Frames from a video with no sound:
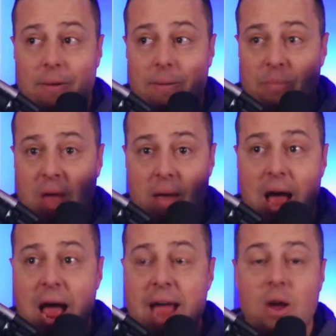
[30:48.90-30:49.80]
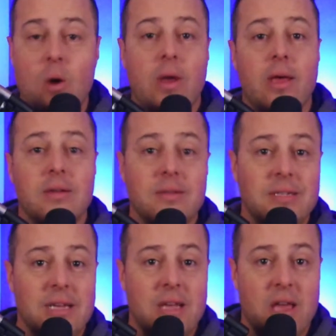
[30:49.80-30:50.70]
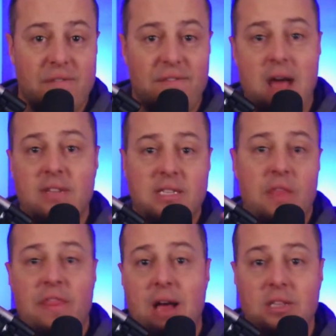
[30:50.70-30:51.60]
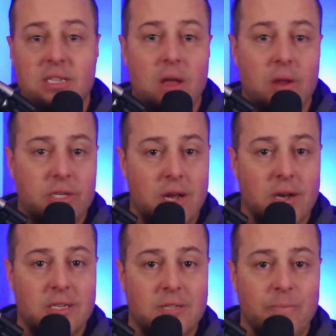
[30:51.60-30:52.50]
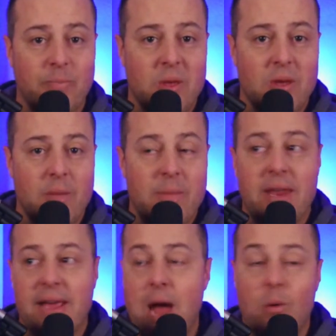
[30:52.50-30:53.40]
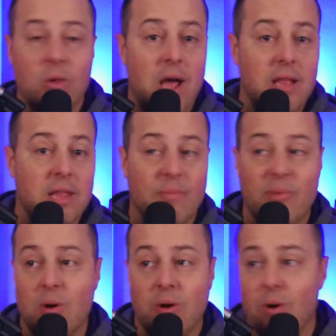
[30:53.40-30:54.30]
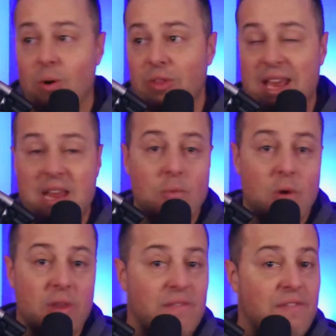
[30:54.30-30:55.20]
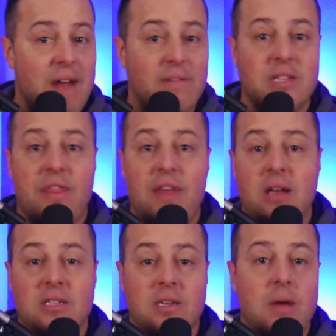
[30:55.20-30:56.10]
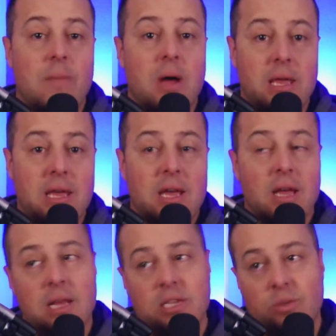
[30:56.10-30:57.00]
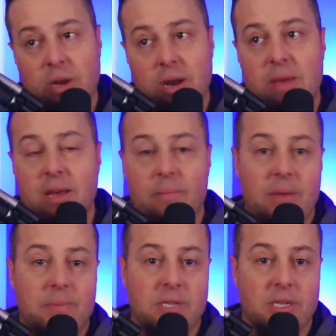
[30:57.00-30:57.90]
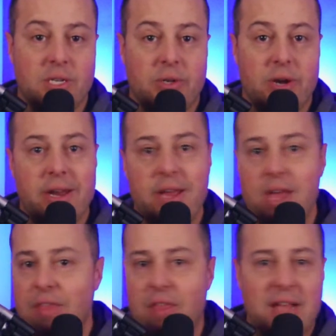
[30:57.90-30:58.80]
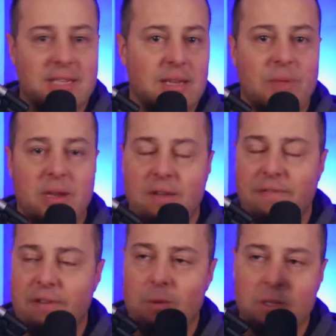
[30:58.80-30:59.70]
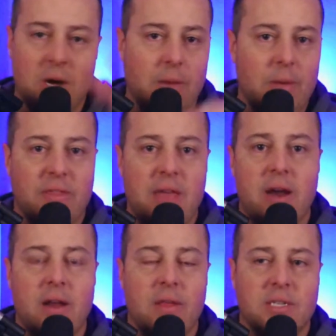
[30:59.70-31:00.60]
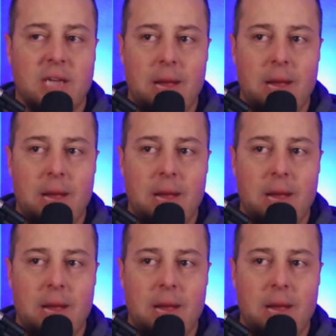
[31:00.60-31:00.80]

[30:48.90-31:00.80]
I go in at $5,000 and $10,000 chunks, meaning I will not let the broker hold any more than $5,000 or $10,000 of my money unless we're going to make a big position trade. Then that's something different, and we'll talk about that another time.